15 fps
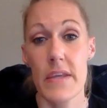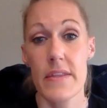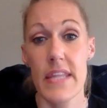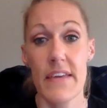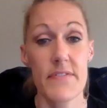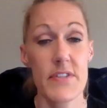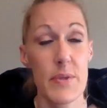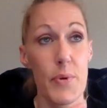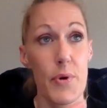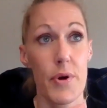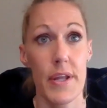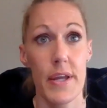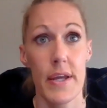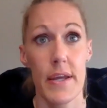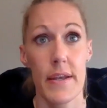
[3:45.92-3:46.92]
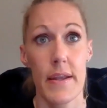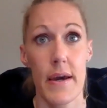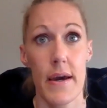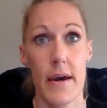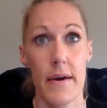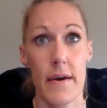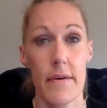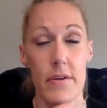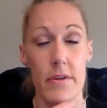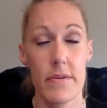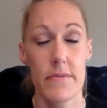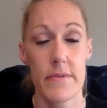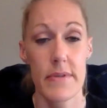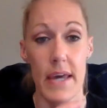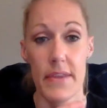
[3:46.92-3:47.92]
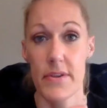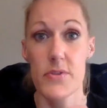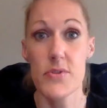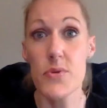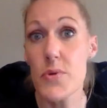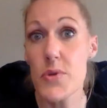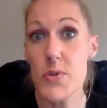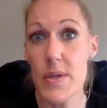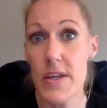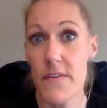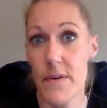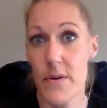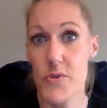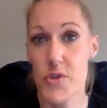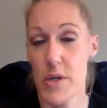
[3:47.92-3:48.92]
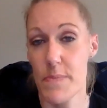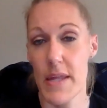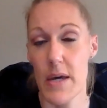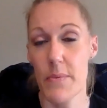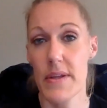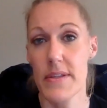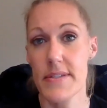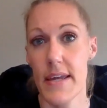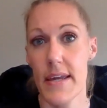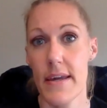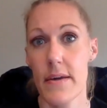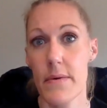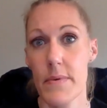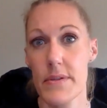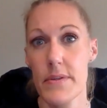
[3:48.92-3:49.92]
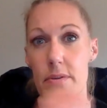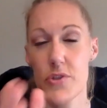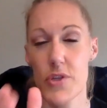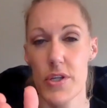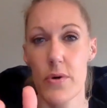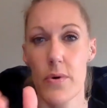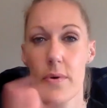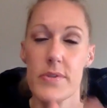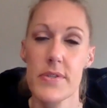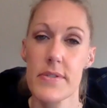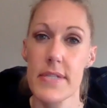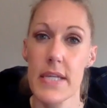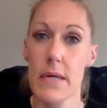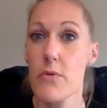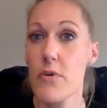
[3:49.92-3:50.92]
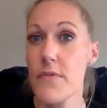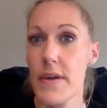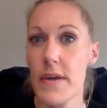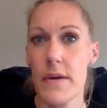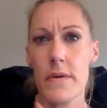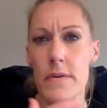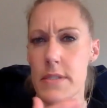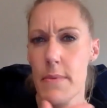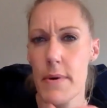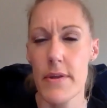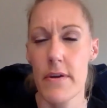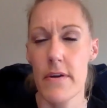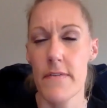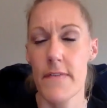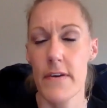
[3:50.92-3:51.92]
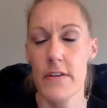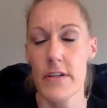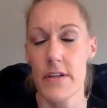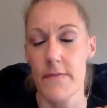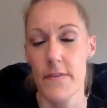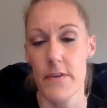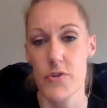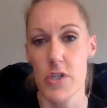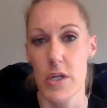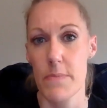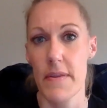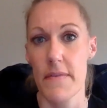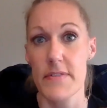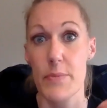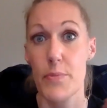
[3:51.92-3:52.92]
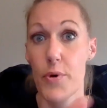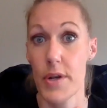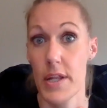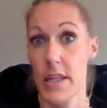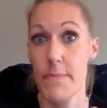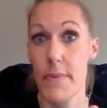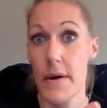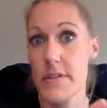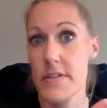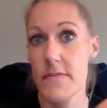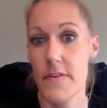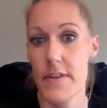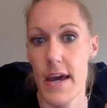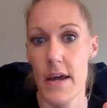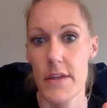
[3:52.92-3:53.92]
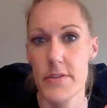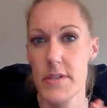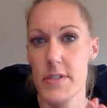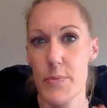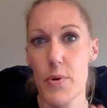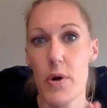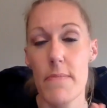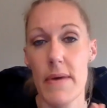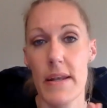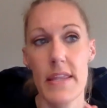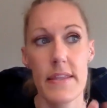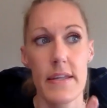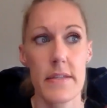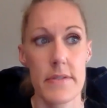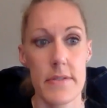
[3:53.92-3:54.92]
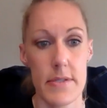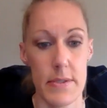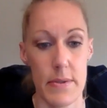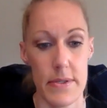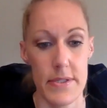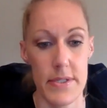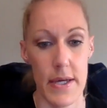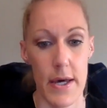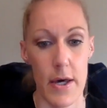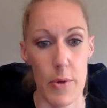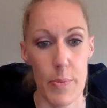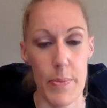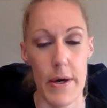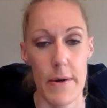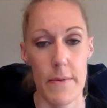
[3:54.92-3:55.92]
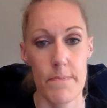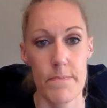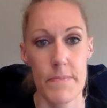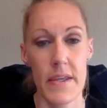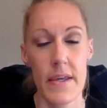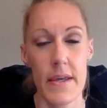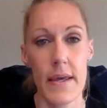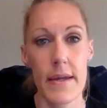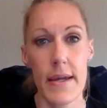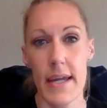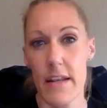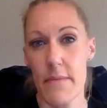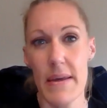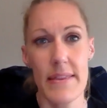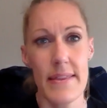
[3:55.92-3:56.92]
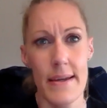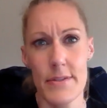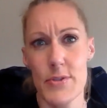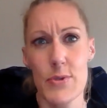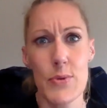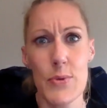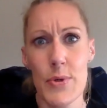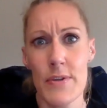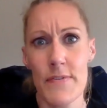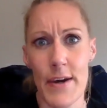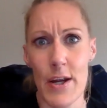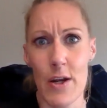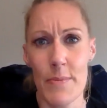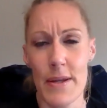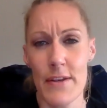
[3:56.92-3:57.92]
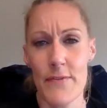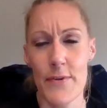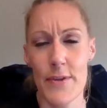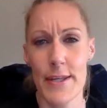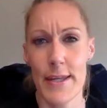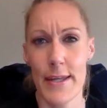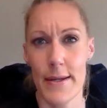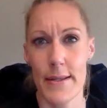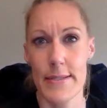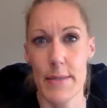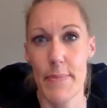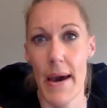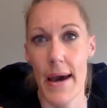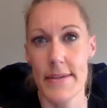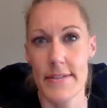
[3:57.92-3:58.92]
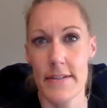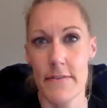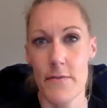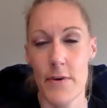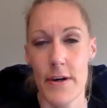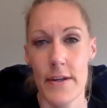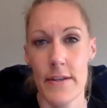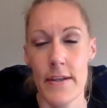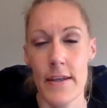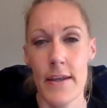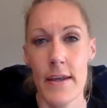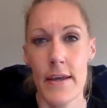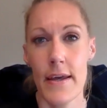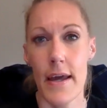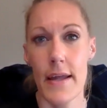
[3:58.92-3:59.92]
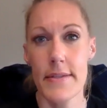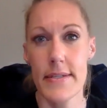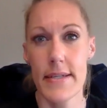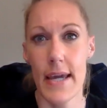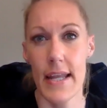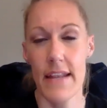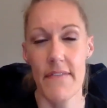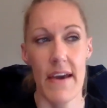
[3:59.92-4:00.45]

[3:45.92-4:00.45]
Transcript: They've supported Catholic Schools Week field trip that we take. We usually go to see a movie or some other fun field trip. They've supported the bus for that. So they support many things to help kind of make that school environment for the kids a positive one, and to kind of